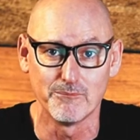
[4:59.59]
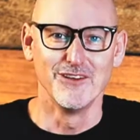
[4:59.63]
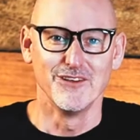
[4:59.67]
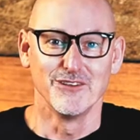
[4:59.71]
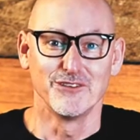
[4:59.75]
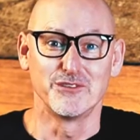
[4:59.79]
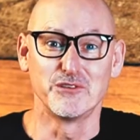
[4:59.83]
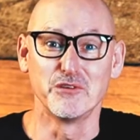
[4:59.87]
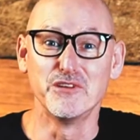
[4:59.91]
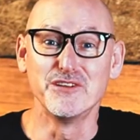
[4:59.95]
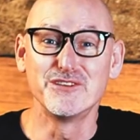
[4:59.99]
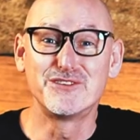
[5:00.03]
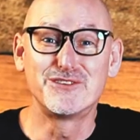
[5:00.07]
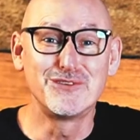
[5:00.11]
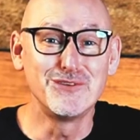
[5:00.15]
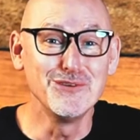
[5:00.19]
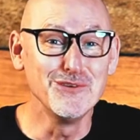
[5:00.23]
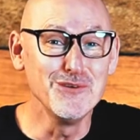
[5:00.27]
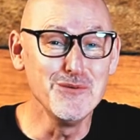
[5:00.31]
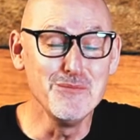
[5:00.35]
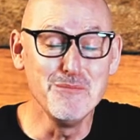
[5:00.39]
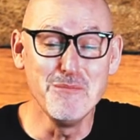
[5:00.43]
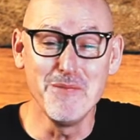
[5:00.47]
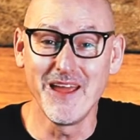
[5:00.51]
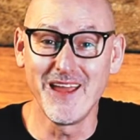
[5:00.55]
So the
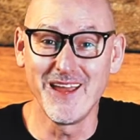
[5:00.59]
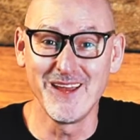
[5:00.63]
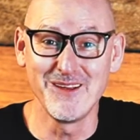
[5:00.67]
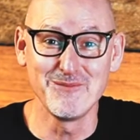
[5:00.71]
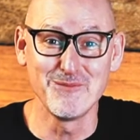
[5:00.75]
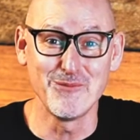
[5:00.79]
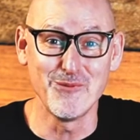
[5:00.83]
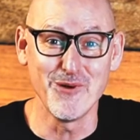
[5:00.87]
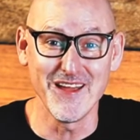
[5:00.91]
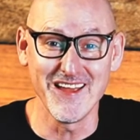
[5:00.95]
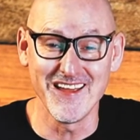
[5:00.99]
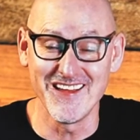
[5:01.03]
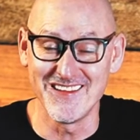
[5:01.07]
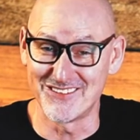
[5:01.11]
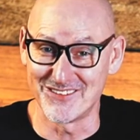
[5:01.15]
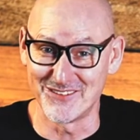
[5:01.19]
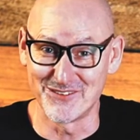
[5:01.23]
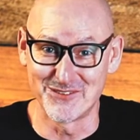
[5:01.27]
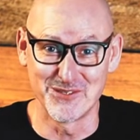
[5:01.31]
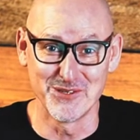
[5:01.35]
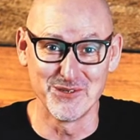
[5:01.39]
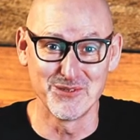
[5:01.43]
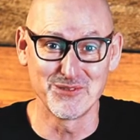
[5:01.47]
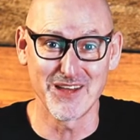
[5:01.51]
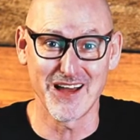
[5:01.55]
two main ways in
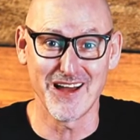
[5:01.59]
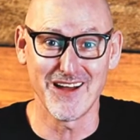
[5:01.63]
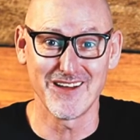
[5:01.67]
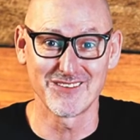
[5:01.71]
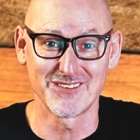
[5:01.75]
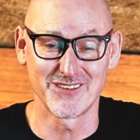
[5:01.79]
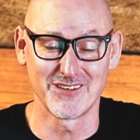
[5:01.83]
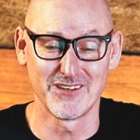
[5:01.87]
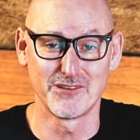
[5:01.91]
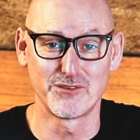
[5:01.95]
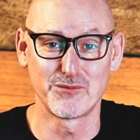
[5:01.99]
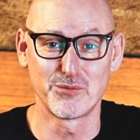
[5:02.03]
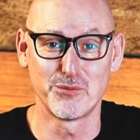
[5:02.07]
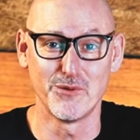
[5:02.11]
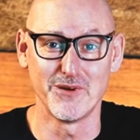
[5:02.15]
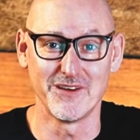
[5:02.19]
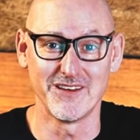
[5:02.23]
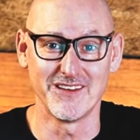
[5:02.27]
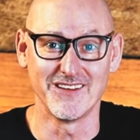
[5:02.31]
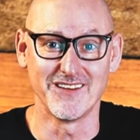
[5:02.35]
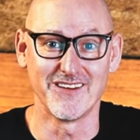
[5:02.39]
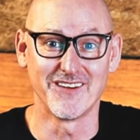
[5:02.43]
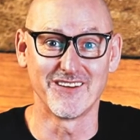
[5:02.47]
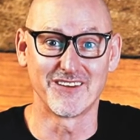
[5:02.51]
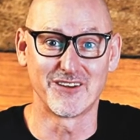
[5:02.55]

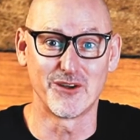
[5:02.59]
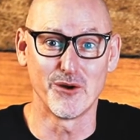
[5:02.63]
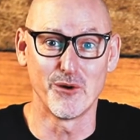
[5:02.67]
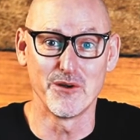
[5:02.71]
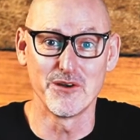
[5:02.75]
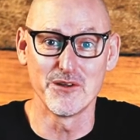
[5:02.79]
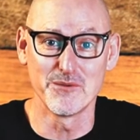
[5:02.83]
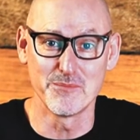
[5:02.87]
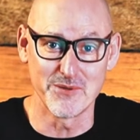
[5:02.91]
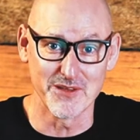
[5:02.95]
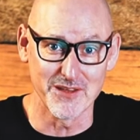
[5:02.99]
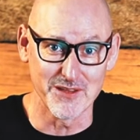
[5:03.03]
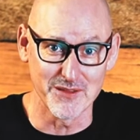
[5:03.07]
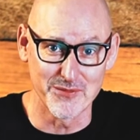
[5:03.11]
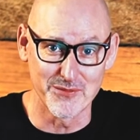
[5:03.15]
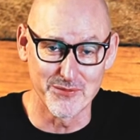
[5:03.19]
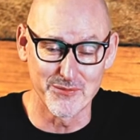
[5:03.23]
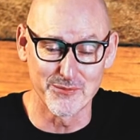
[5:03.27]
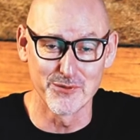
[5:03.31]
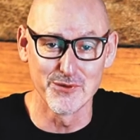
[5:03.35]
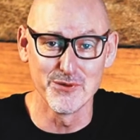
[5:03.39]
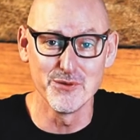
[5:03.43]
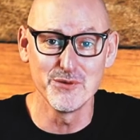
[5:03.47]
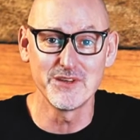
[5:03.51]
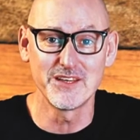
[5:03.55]
2020 are going to be
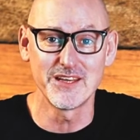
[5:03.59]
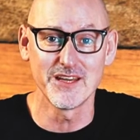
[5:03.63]
through